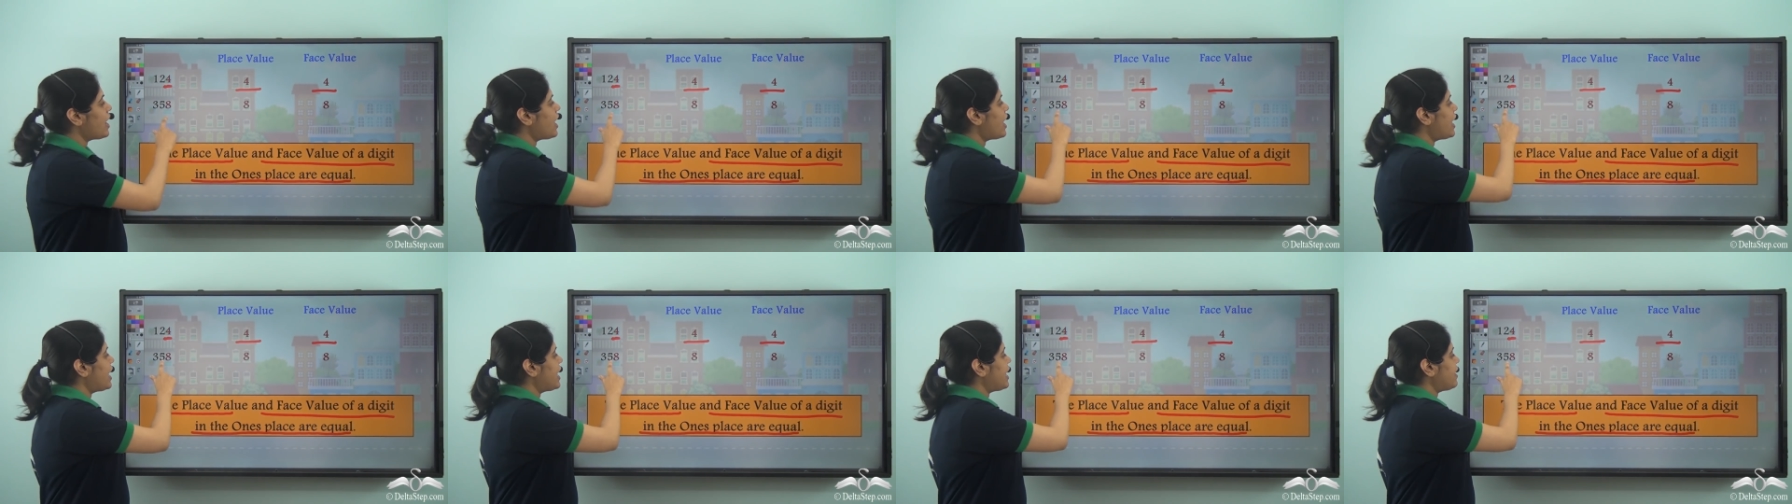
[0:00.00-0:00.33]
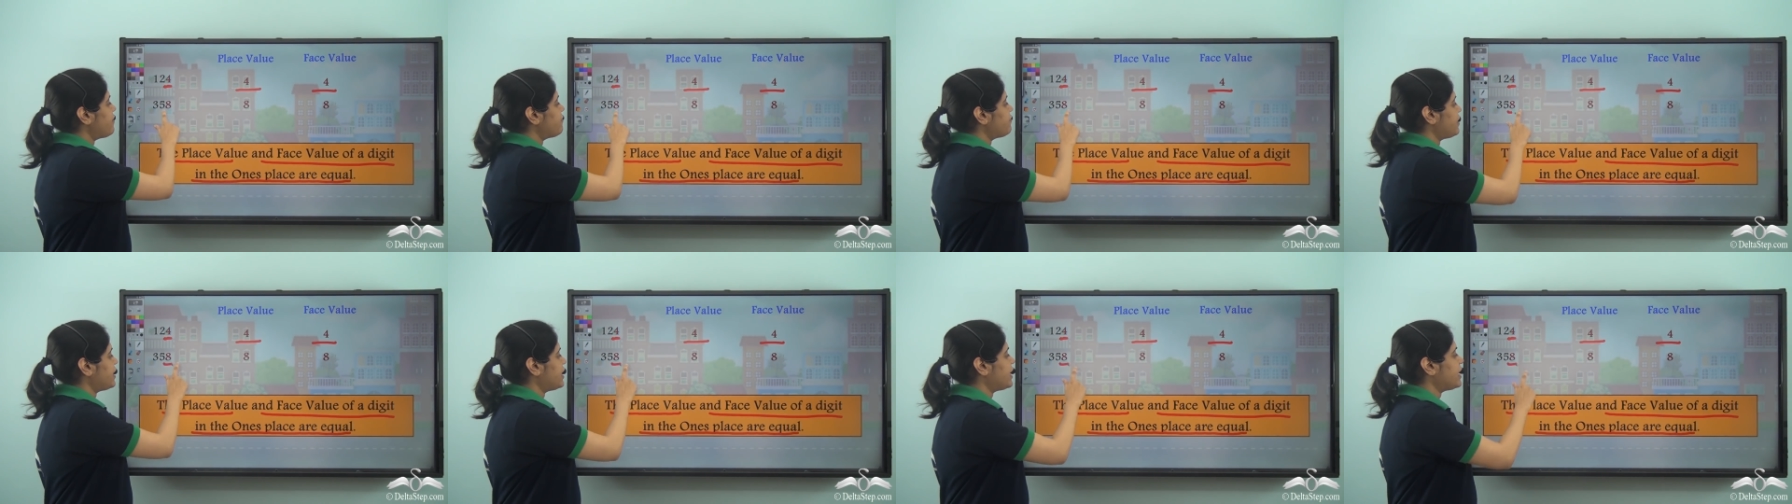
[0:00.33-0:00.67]
I
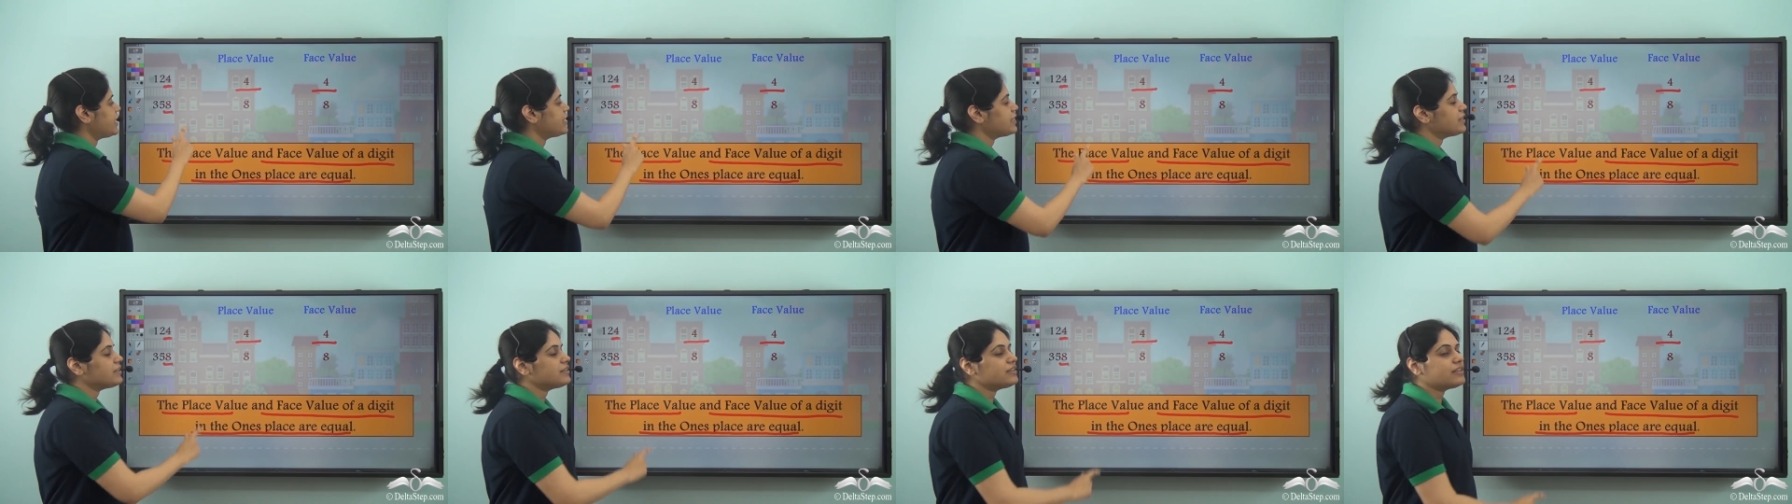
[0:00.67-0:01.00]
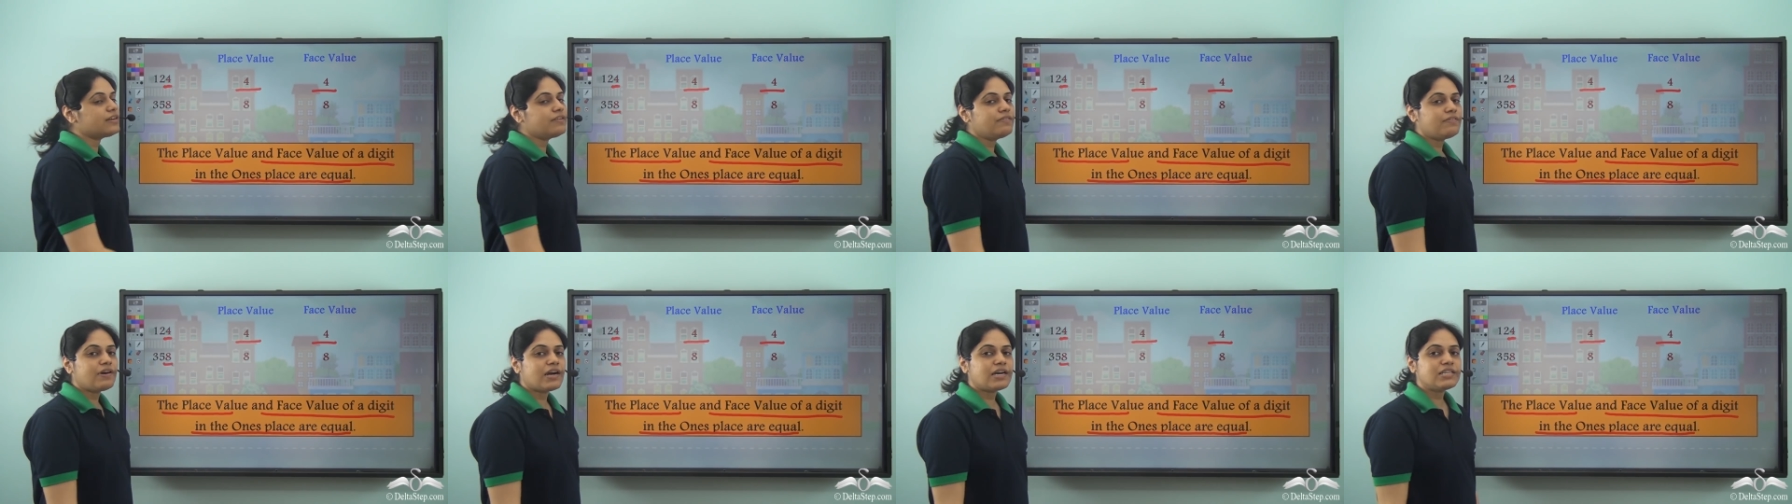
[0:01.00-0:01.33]
have 8 in
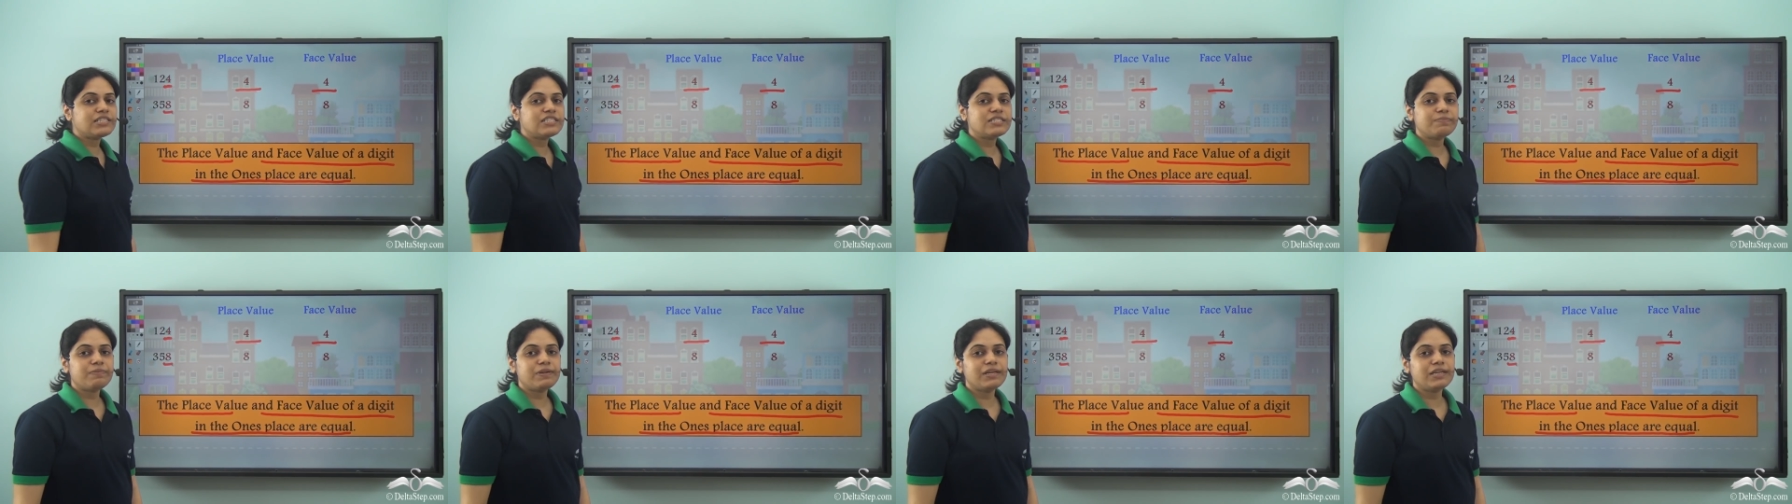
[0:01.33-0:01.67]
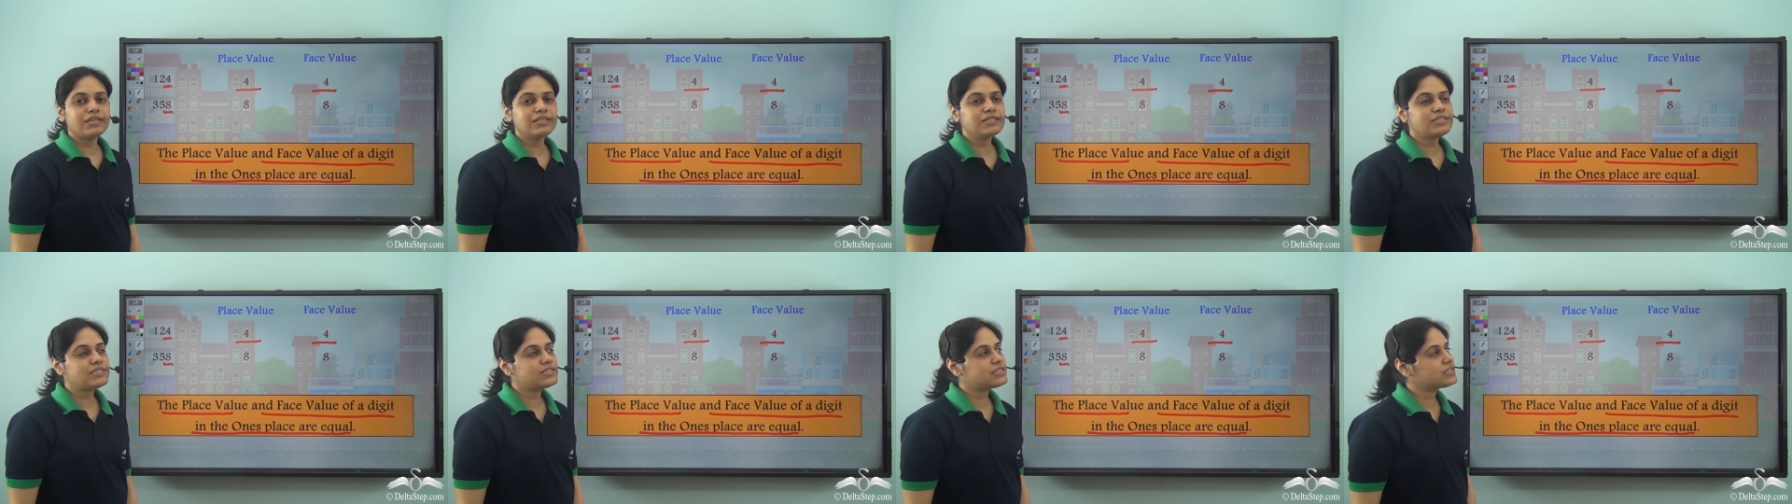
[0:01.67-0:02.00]
the ones
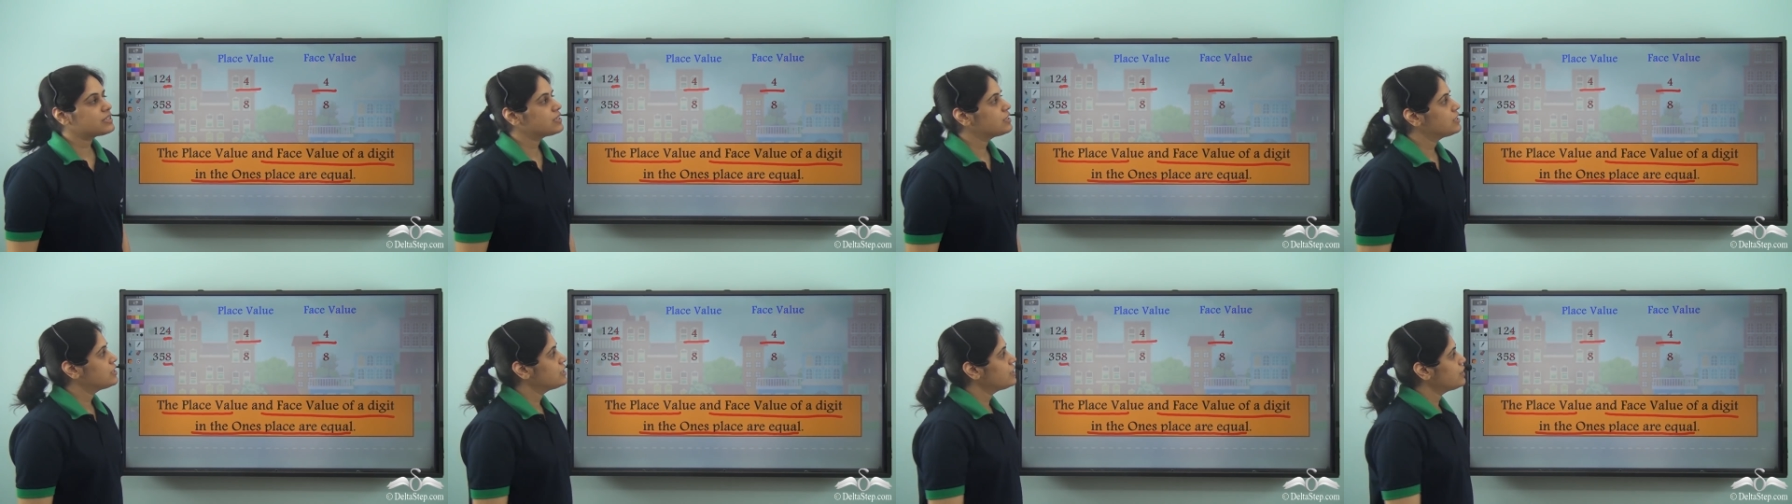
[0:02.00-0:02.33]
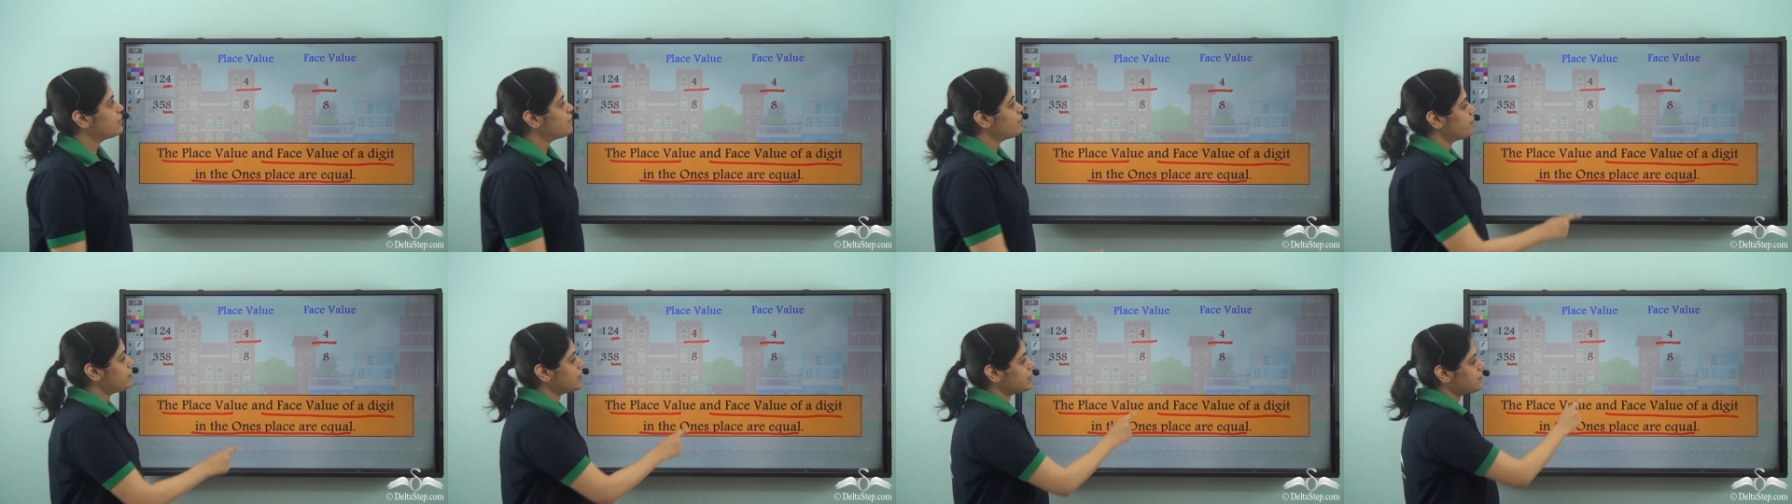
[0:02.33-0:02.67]
place
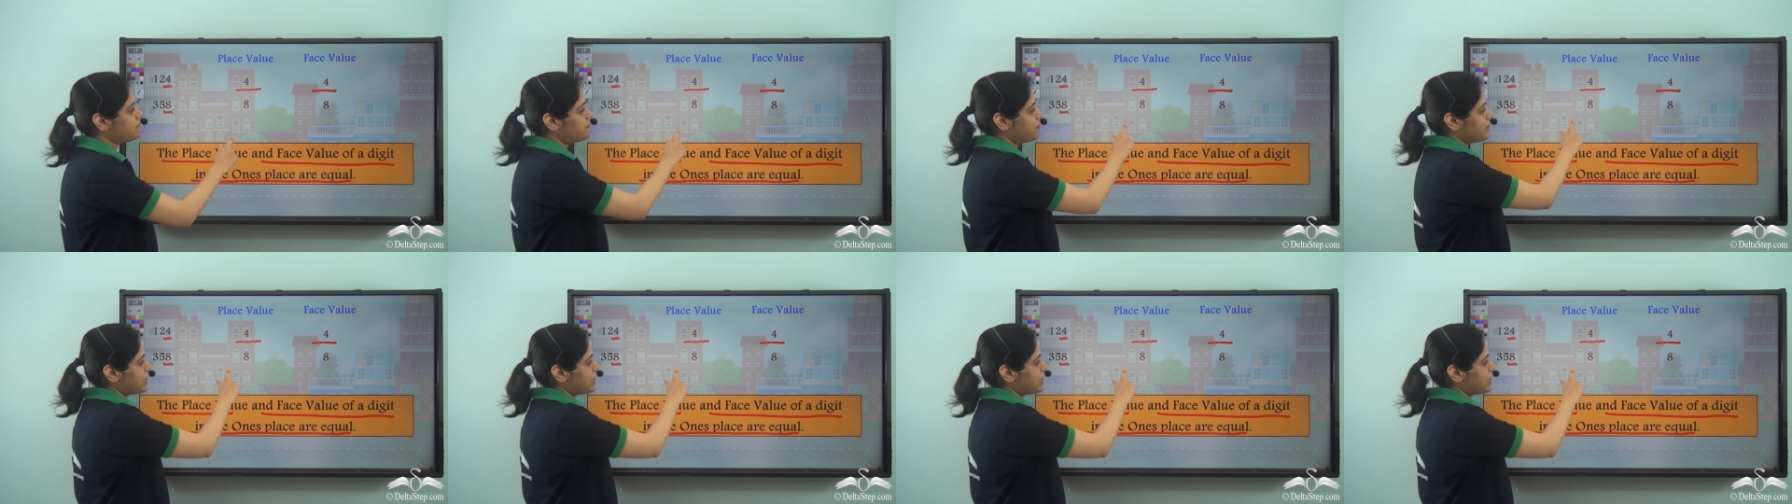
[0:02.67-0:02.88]
with